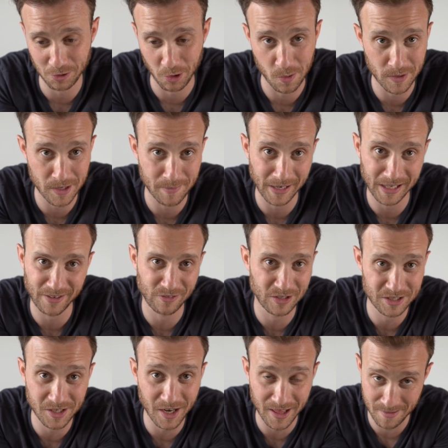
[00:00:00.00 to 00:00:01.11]
Chroma didn't make a
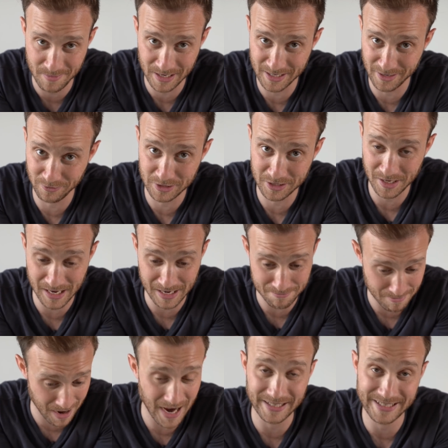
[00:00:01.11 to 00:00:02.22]
difference, none of that made a difference in
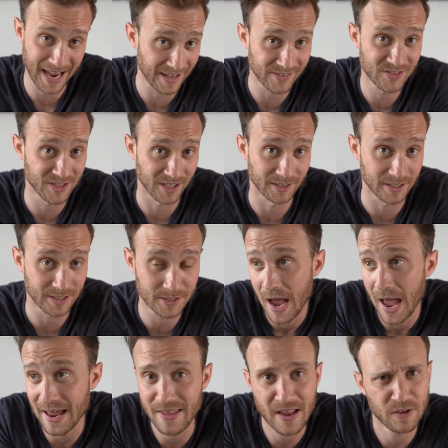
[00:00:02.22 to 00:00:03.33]
my tests at least.
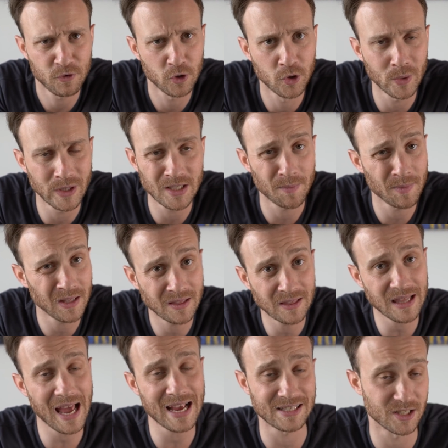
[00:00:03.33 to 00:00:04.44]
And then if you're doing something
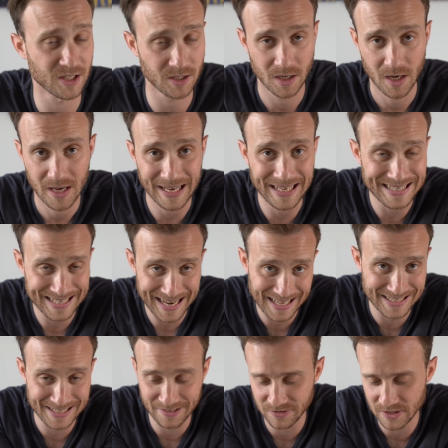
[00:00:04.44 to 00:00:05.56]
less
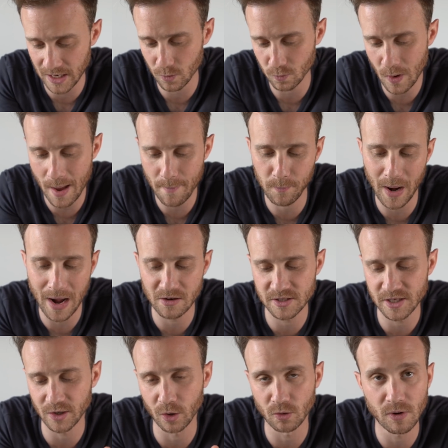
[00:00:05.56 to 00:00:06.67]
intensive, say web
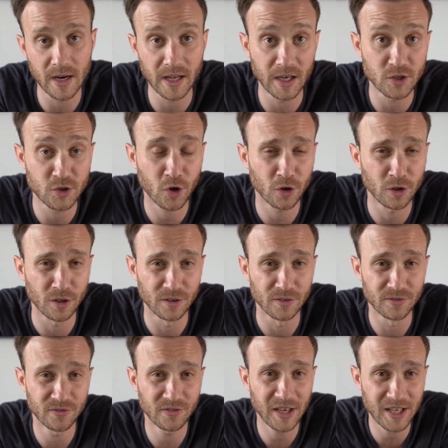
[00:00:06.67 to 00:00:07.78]
browsing or running an internal
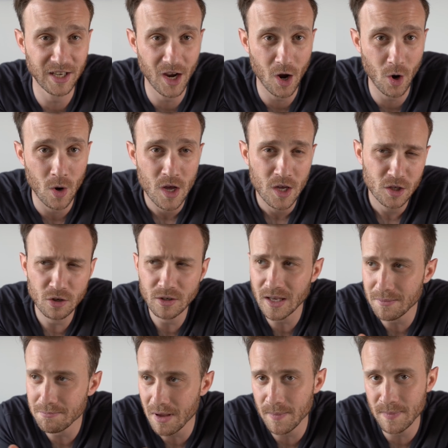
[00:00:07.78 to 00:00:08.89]
video, you'll
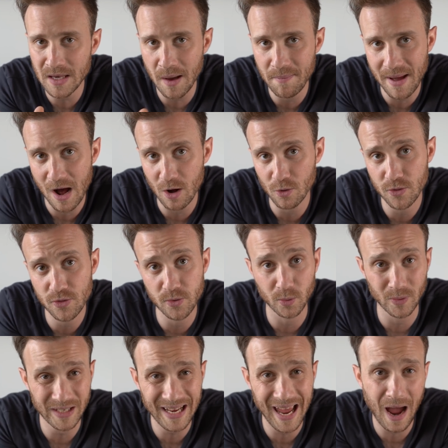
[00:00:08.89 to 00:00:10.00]
get maybe about
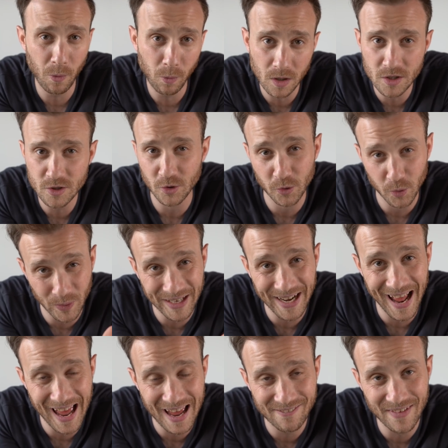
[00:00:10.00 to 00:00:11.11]
3 hours or
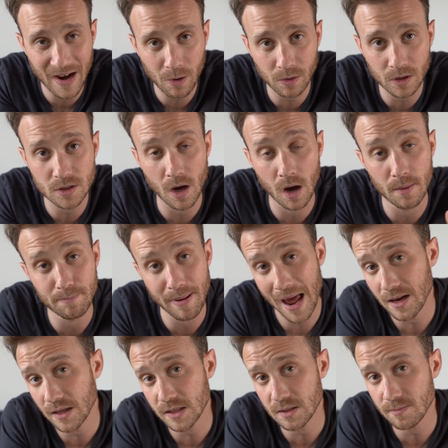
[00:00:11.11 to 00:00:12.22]
3.5 hours on
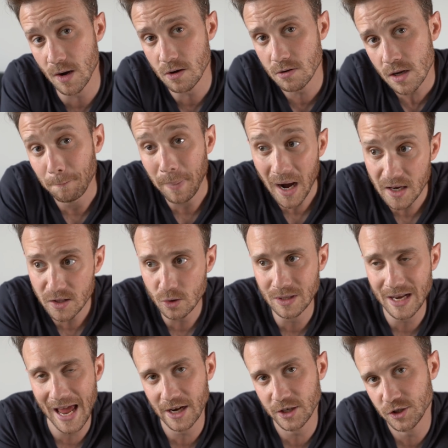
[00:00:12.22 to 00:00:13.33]
balance mode, but you
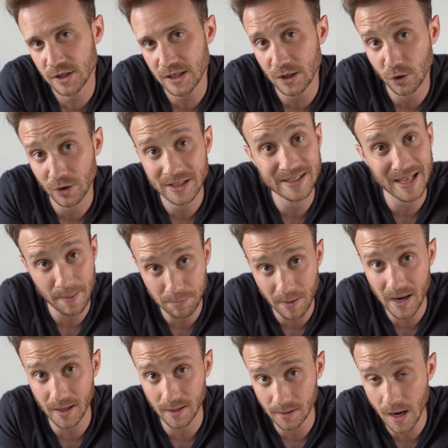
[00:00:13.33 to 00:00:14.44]
can actually increase that
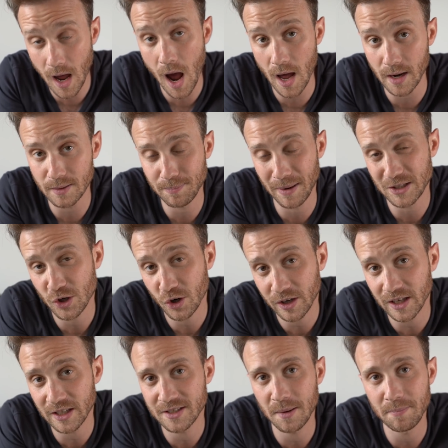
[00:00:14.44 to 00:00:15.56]
by a lot by
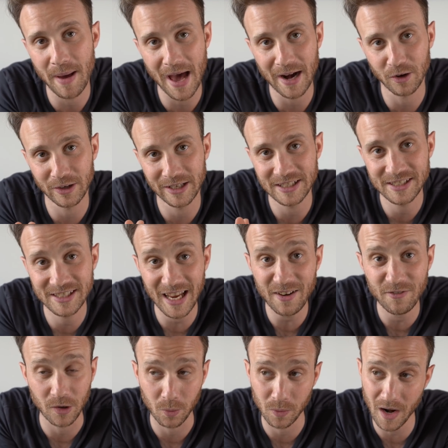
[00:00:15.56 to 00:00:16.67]
turning it to battery
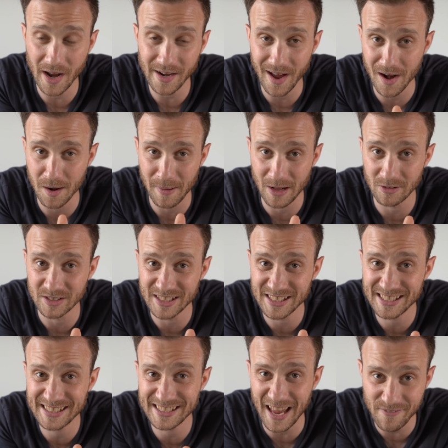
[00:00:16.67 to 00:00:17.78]
saver, where I got about
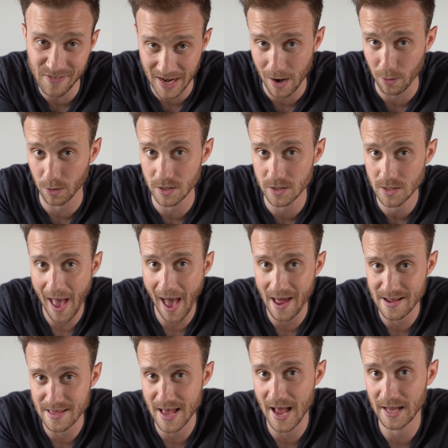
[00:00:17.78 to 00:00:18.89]
7 hours
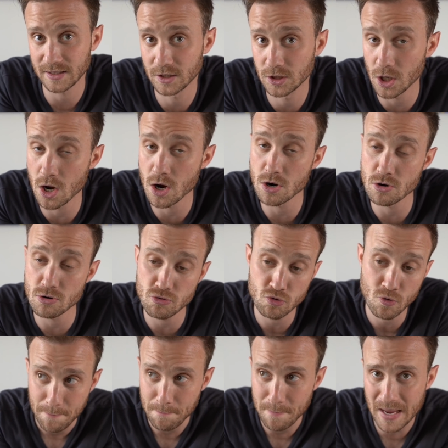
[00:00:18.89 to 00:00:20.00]
out of that.
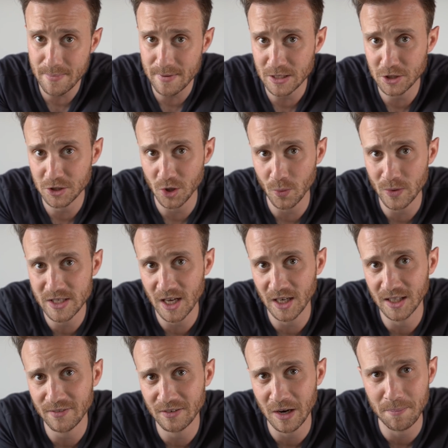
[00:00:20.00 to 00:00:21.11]
So maybe just always kind
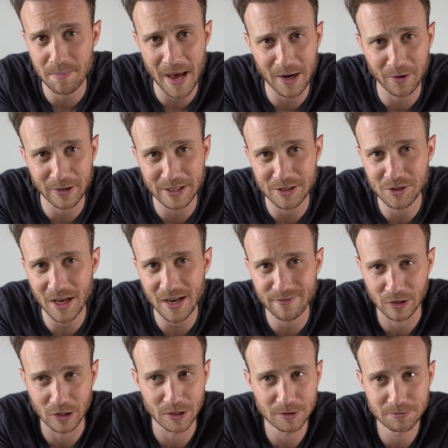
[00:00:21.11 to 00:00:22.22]
of leave it on battery
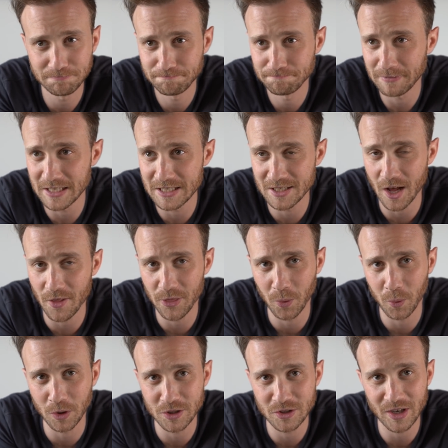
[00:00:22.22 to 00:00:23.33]
saver is not the
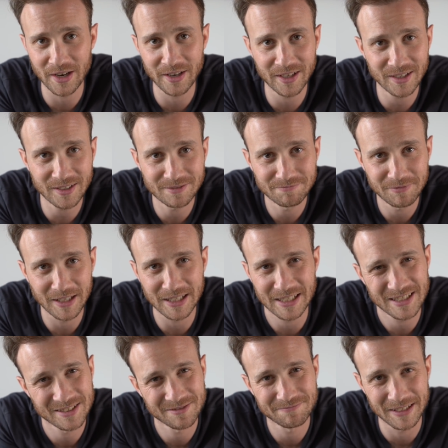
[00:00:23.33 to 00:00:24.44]
worst idea, at
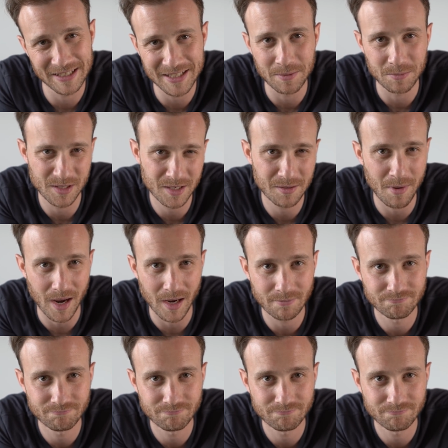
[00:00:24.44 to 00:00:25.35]
least it seems to me.